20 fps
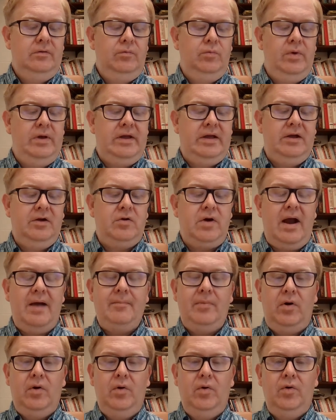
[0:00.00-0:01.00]
We can
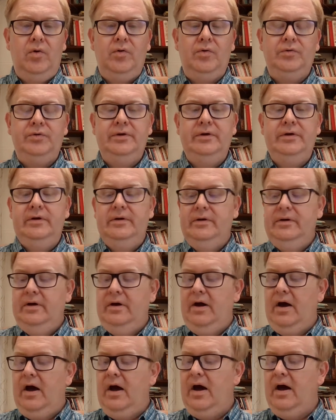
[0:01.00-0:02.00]
grab a hold
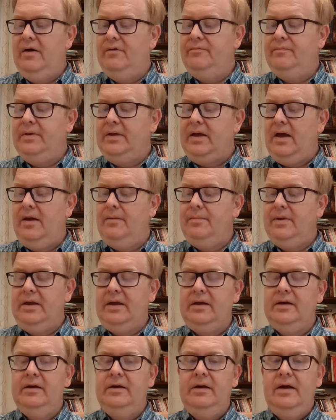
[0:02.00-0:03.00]
of
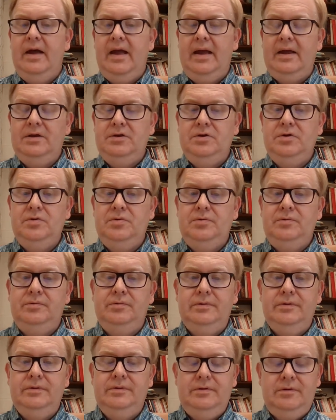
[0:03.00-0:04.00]
becoming a new
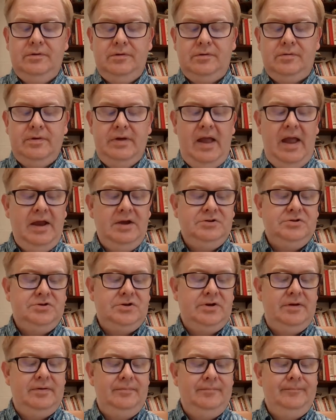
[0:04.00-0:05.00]

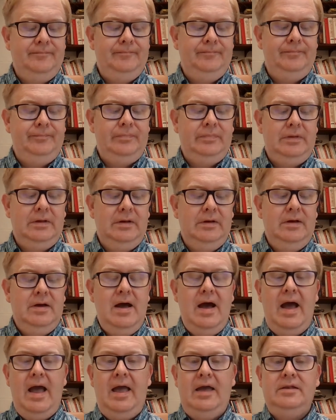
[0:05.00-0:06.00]
creation
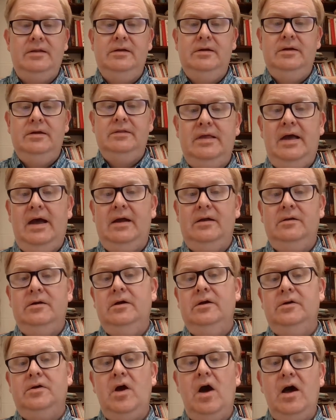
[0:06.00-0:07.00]
and that
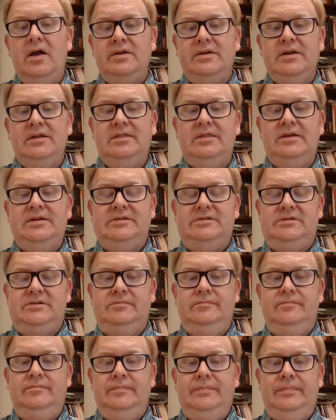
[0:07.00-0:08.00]
God did
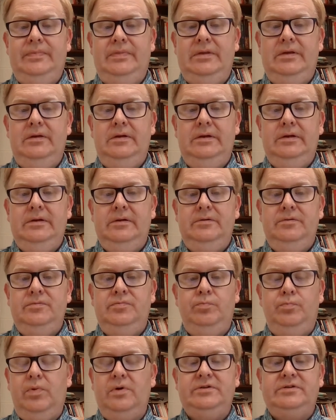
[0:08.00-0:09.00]
this.
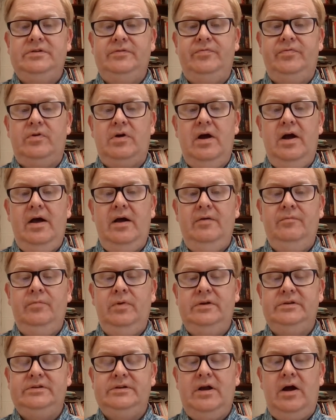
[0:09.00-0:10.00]
It wasn't for us,
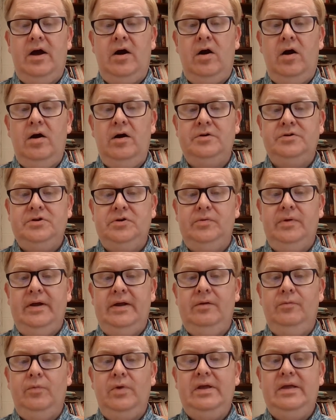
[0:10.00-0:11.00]
wasn't our
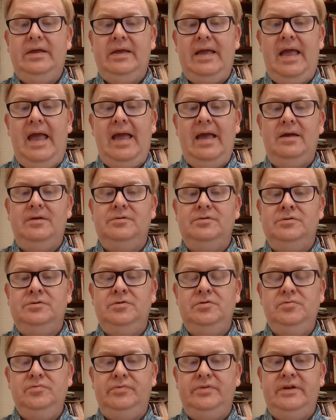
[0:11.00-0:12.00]
doing. We can't
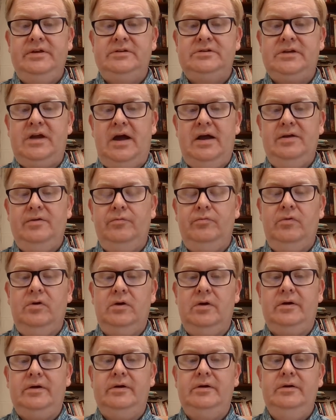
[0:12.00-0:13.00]
do this kind of
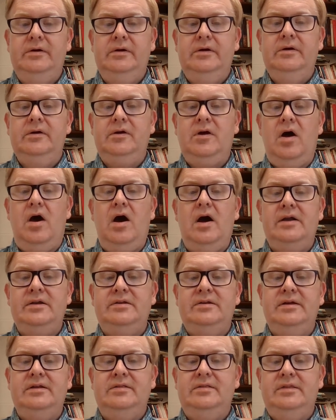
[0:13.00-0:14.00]
work.
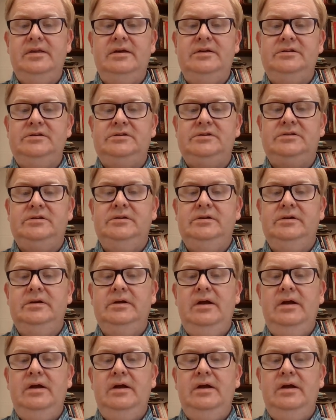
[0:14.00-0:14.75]
God did this,